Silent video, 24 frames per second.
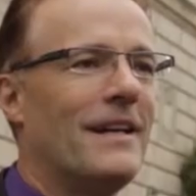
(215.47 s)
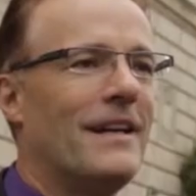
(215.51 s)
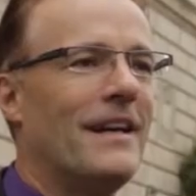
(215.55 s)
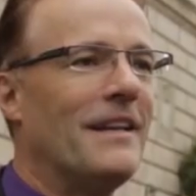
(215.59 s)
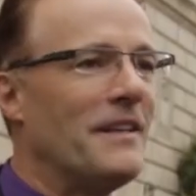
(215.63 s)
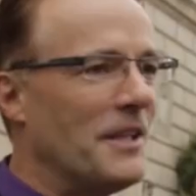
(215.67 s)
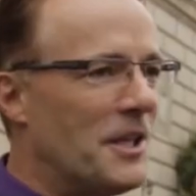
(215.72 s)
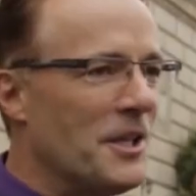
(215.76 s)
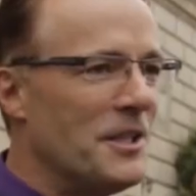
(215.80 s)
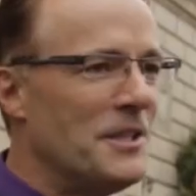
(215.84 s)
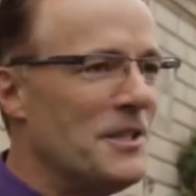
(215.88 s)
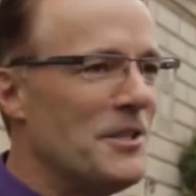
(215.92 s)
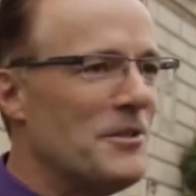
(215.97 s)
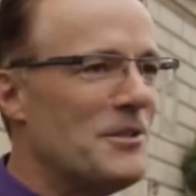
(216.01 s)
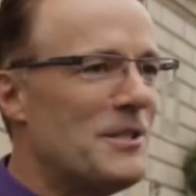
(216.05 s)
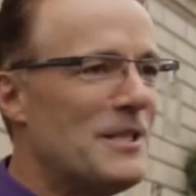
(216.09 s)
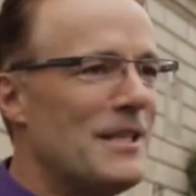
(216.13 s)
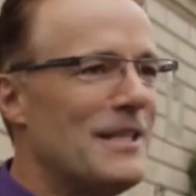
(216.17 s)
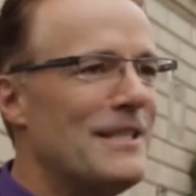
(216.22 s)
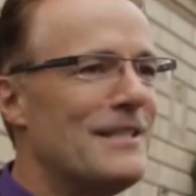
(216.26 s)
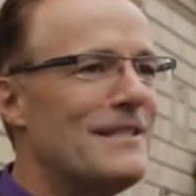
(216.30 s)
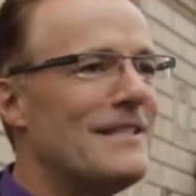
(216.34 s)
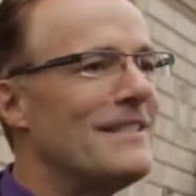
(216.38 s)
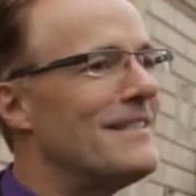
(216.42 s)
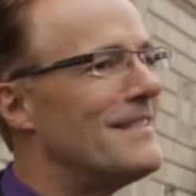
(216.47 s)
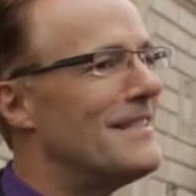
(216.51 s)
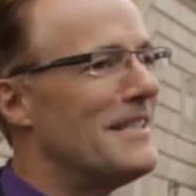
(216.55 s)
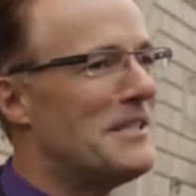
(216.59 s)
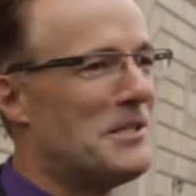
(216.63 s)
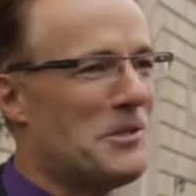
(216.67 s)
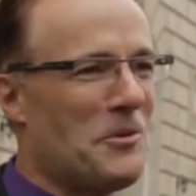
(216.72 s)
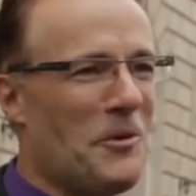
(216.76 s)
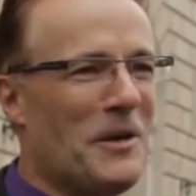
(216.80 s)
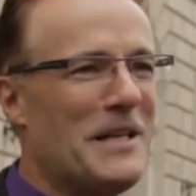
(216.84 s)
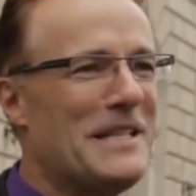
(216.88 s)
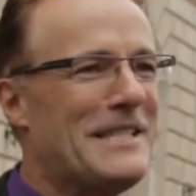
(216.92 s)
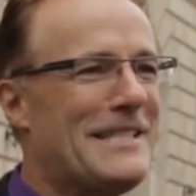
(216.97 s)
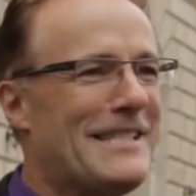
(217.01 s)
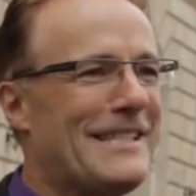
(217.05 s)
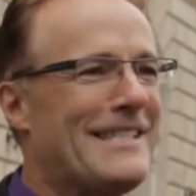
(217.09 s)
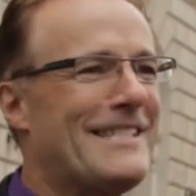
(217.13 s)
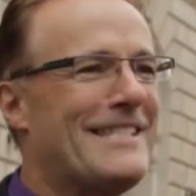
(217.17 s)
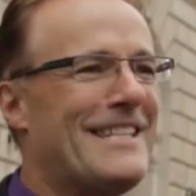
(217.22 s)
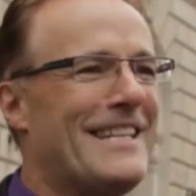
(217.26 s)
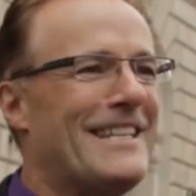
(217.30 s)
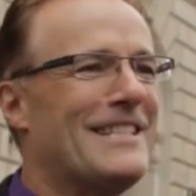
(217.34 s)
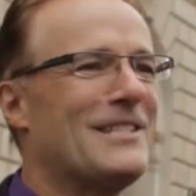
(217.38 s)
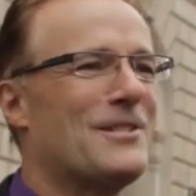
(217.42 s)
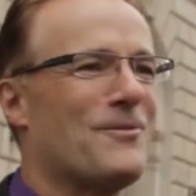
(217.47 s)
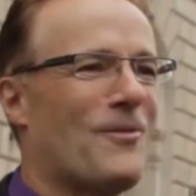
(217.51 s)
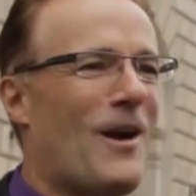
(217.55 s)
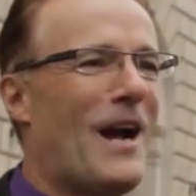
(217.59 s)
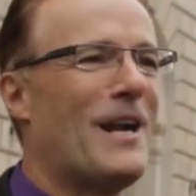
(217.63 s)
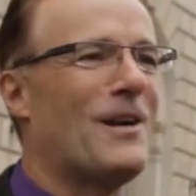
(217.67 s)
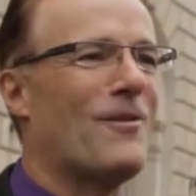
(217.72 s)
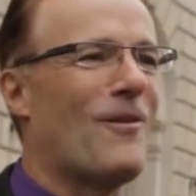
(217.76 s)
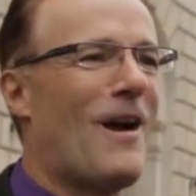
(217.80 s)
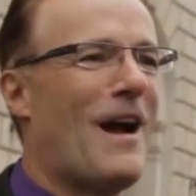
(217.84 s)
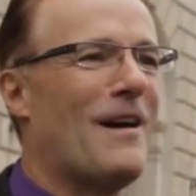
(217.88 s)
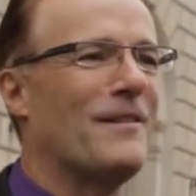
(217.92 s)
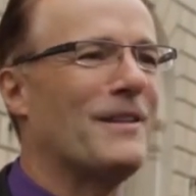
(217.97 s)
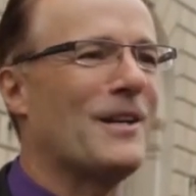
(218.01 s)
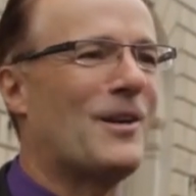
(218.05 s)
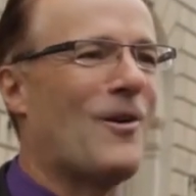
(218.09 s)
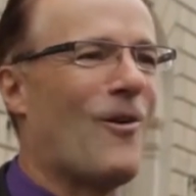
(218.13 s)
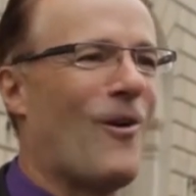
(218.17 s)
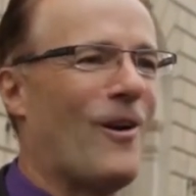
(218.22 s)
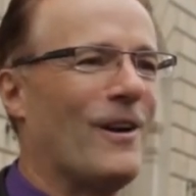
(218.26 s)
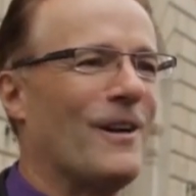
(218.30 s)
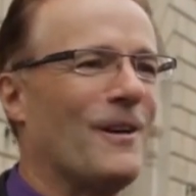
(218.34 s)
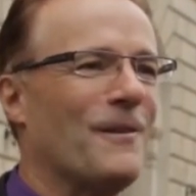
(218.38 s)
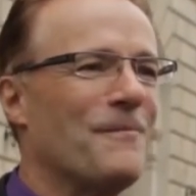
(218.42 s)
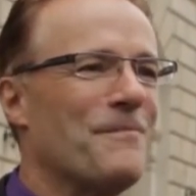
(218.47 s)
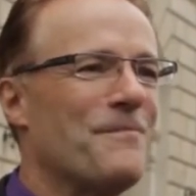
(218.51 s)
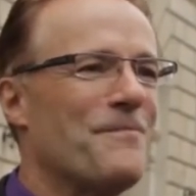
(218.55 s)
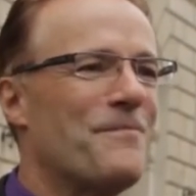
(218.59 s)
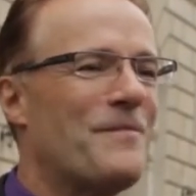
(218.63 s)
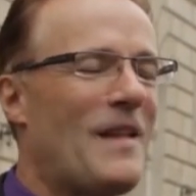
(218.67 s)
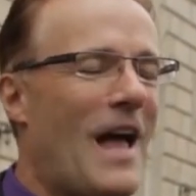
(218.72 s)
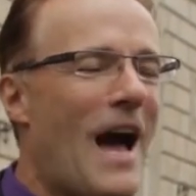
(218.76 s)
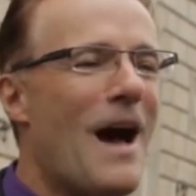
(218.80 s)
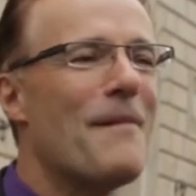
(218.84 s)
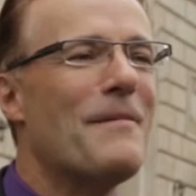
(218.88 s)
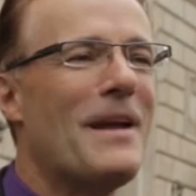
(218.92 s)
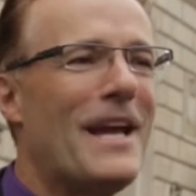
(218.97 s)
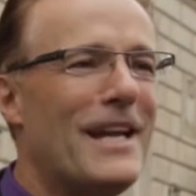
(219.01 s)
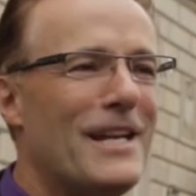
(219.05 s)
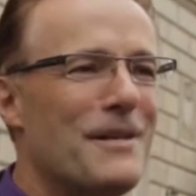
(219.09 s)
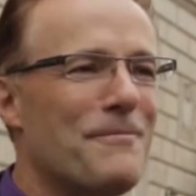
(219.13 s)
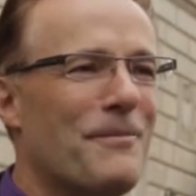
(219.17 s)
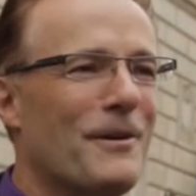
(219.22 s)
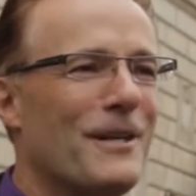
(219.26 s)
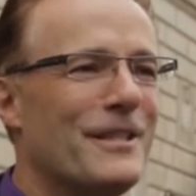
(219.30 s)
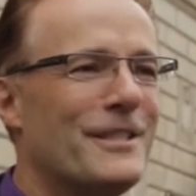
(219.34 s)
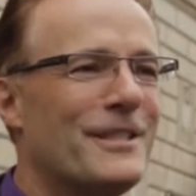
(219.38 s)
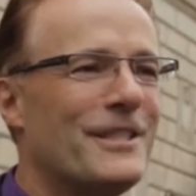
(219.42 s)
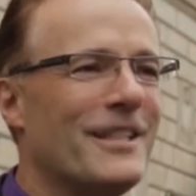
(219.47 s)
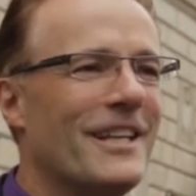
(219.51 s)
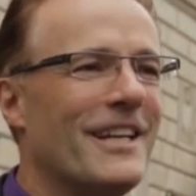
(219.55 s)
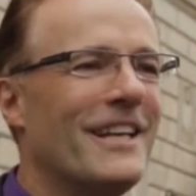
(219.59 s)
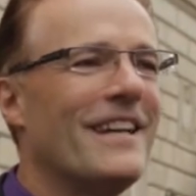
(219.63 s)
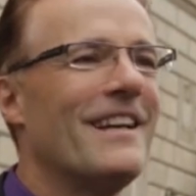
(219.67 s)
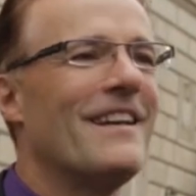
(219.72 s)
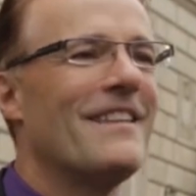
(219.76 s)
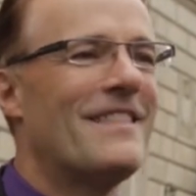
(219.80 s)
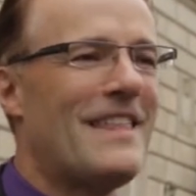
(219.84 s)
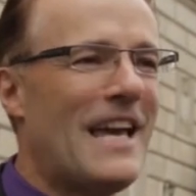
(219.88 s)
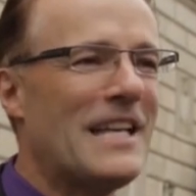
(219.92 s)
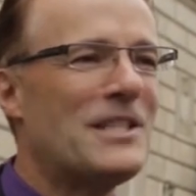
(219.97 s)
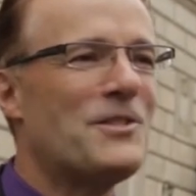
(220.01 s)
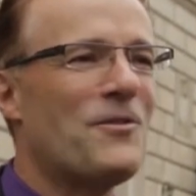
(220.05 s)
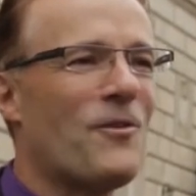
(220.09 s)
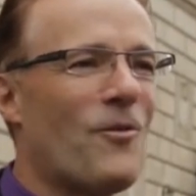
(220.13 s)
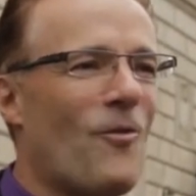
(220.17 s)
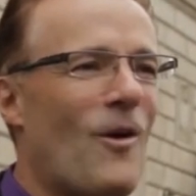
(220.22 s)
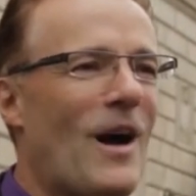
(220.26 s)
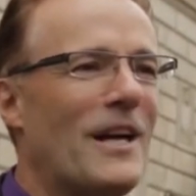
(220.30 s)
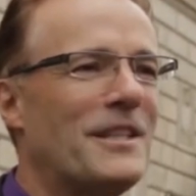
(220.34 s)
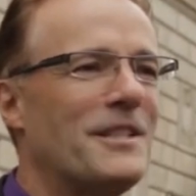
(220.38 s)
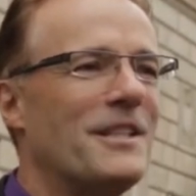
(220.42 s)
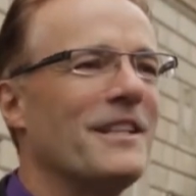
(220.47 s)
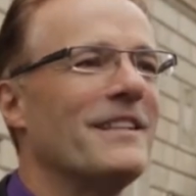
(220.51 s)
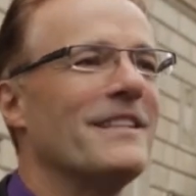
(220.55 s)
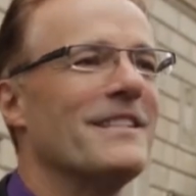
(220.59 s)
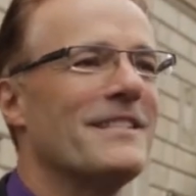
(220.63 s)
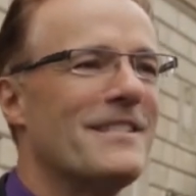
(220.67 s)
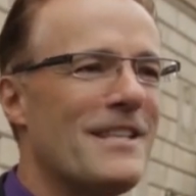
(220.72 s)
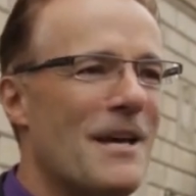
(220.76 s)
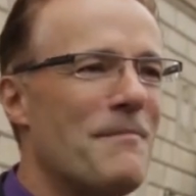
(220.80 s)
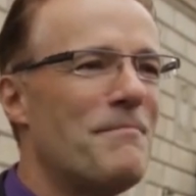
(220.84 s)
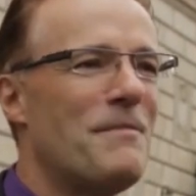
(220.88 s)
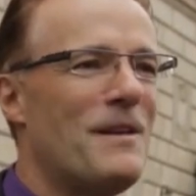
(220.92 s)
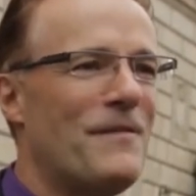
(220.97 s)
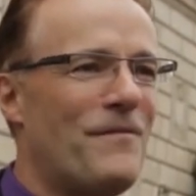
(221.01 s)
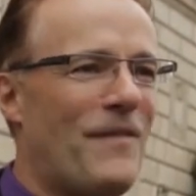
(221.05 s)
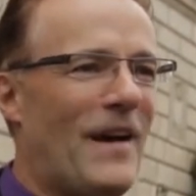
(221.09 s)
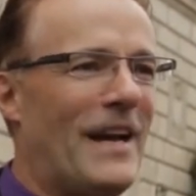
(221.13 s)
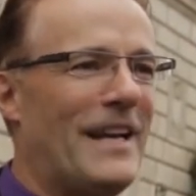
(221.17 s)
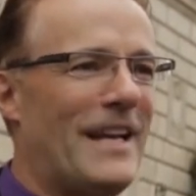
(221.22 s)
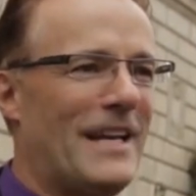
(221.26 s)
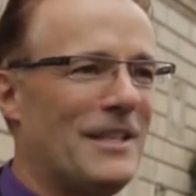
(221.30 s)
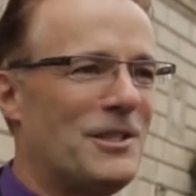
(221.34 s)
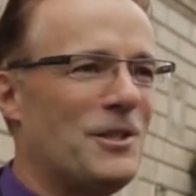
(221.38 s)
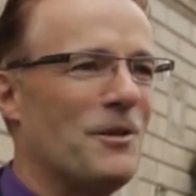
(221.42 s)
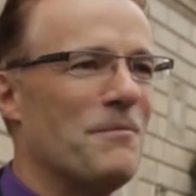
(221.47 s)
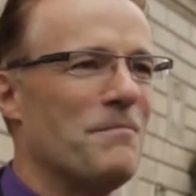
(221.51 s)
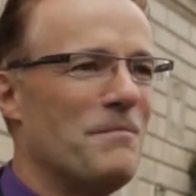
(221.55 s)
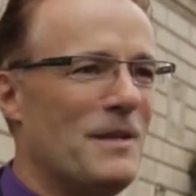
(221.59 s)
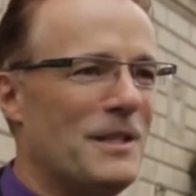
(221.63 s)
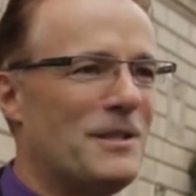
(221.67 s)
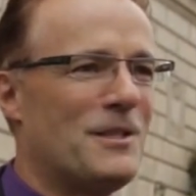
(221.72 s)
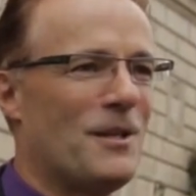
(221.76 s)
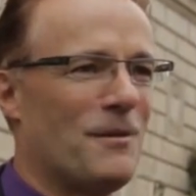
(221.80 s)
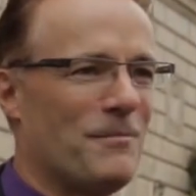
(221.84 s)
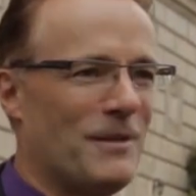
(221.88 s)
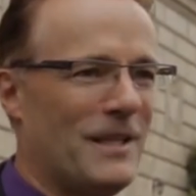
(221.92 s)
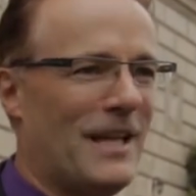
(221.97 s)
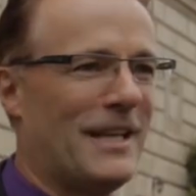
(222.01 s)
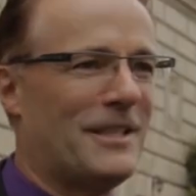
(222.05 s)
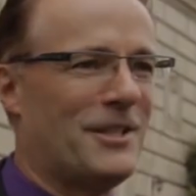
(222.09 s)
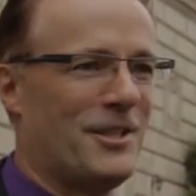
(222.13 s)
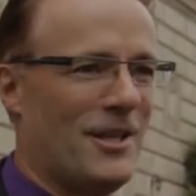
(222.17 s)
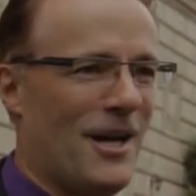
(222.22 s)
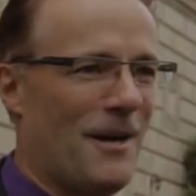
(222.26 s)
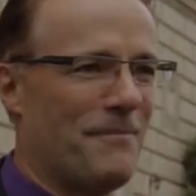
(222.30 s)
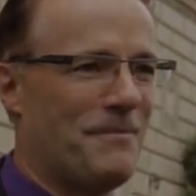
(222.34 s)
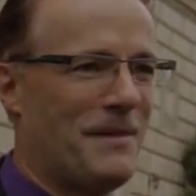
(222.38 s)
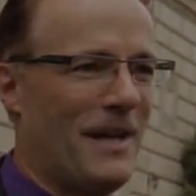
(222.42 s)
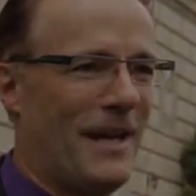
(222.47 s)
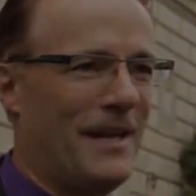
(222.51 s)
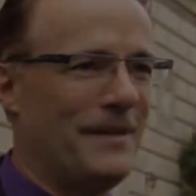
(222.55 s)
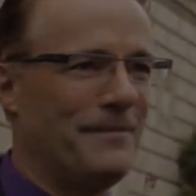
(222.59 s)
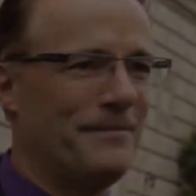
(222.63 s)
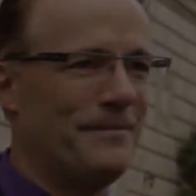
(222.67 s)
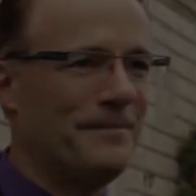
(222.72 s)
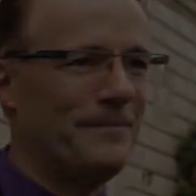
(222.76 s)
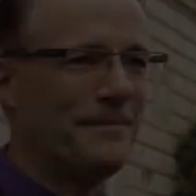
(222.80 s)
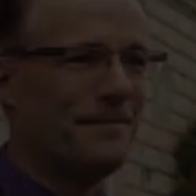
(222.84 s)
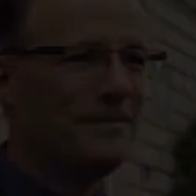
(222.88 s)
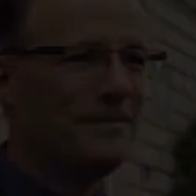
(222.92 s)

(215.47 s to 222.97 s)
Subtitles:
And the good news is that 2016 is right around the corner. I'm Andy Bush. Thanks for watching this MB Financial Midterm Election Update.